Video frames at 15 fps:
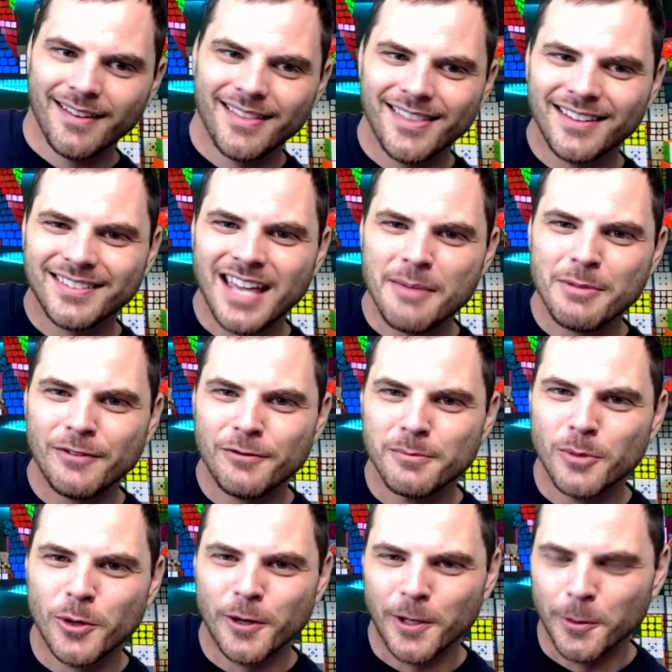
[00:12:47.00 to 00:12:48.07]
this came in from
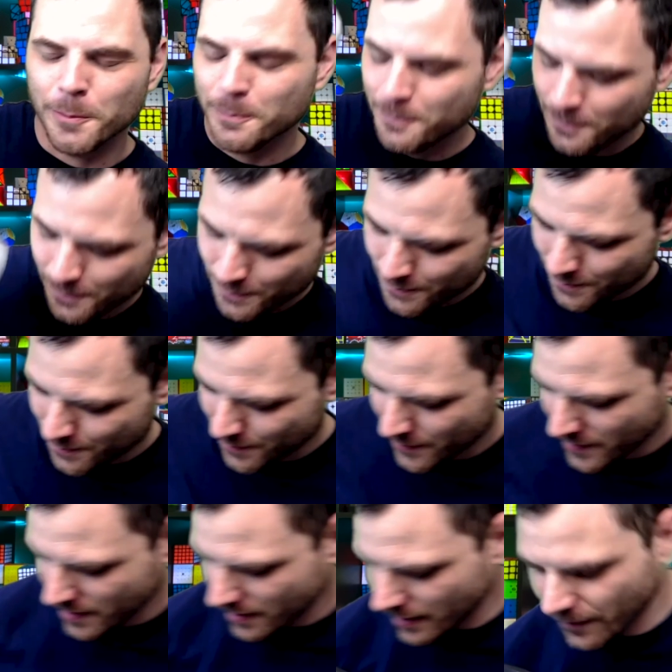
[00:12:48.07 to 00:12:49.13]
Moryu.
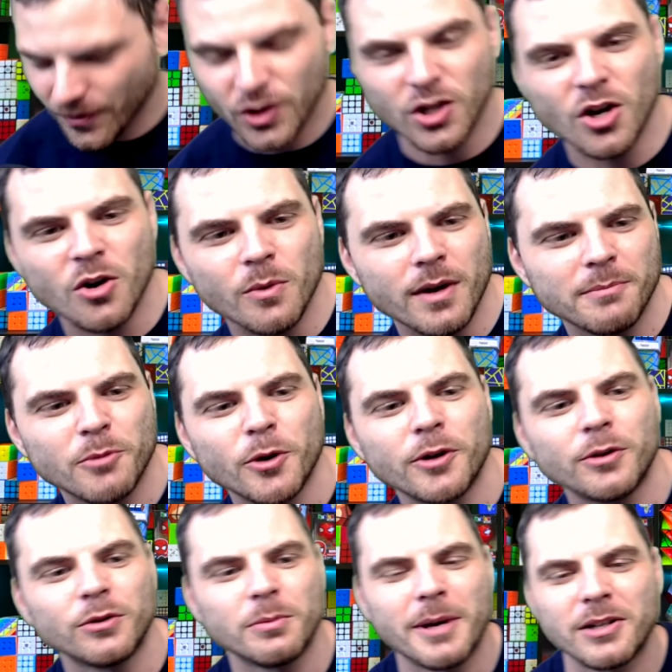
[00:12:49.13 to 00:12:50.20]
You know what Moryu
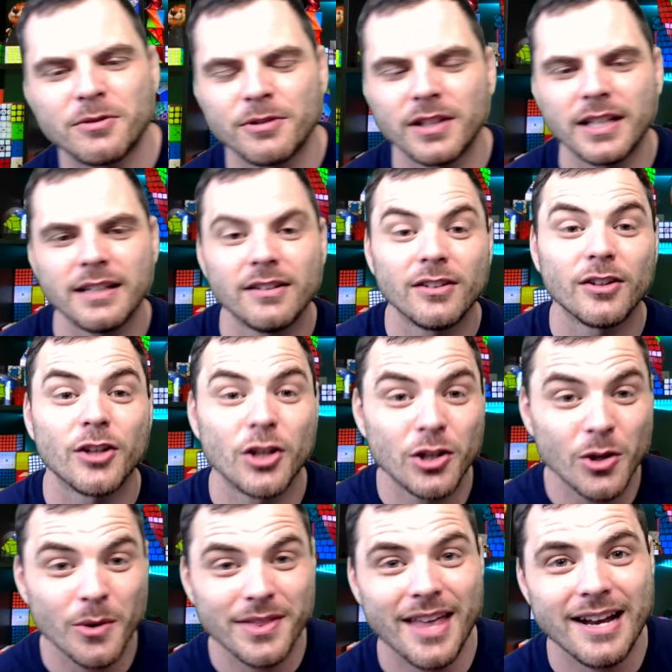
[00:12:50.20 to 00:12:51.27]
is about to release, you
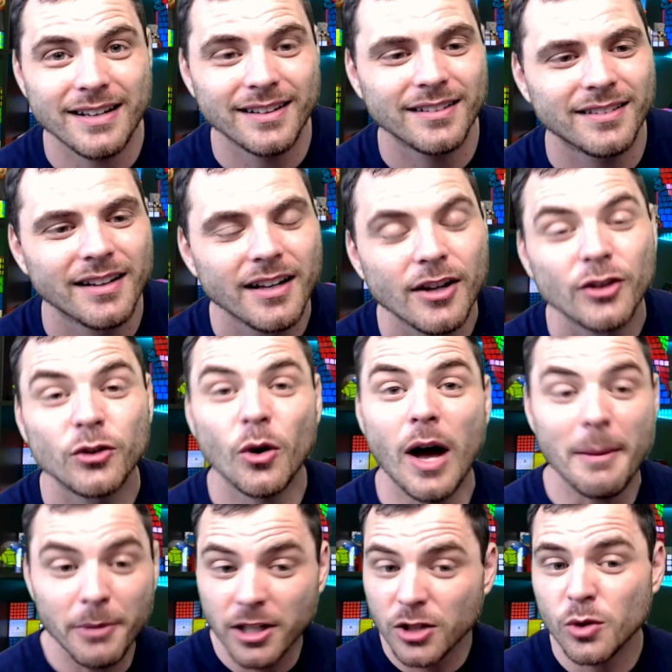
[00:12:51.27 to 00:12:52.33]
know what that is. So
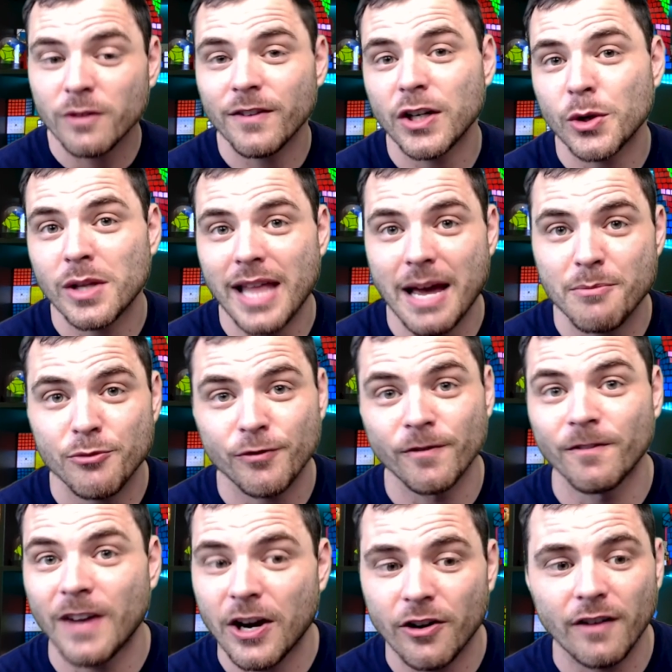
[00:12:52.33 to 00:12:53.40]
I'm going to do a video on that
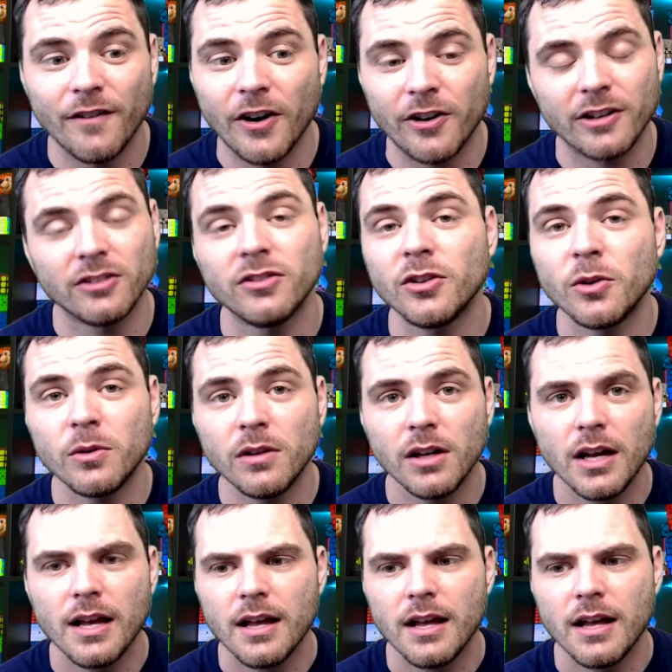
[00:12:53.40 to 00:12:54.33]
very, very soon.